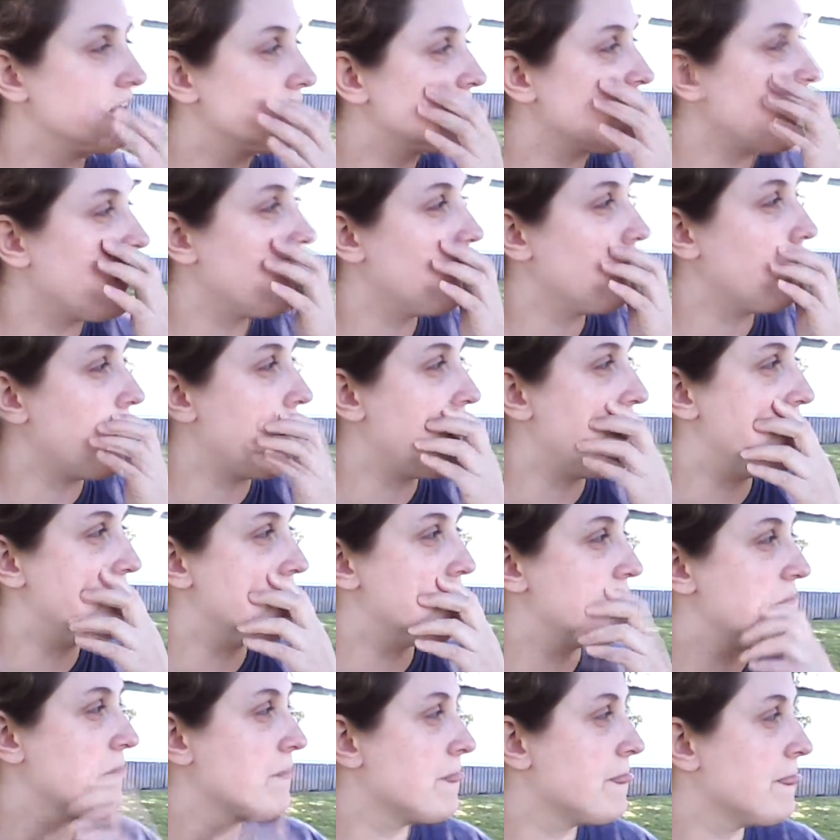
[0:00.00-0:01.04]
so
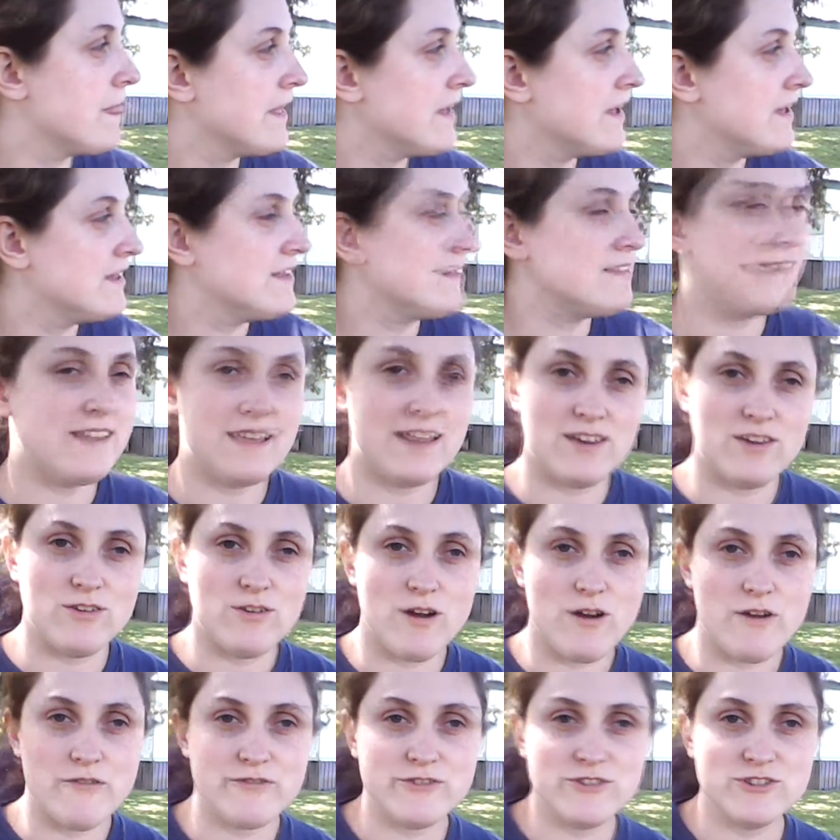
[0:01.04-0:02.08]
thank you
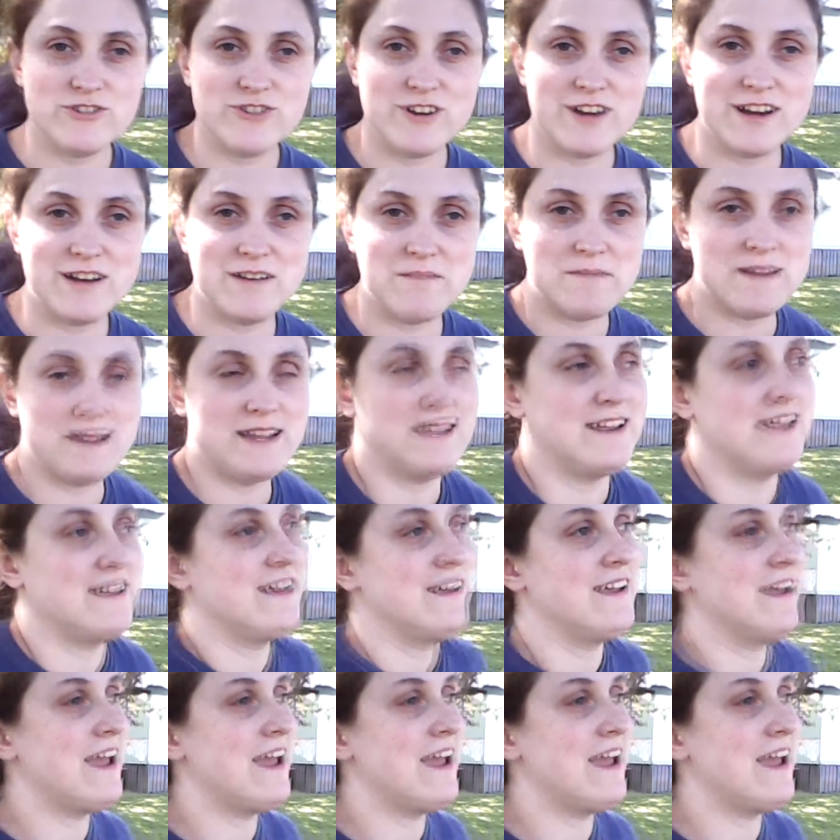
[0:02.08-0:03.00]
all for joining me.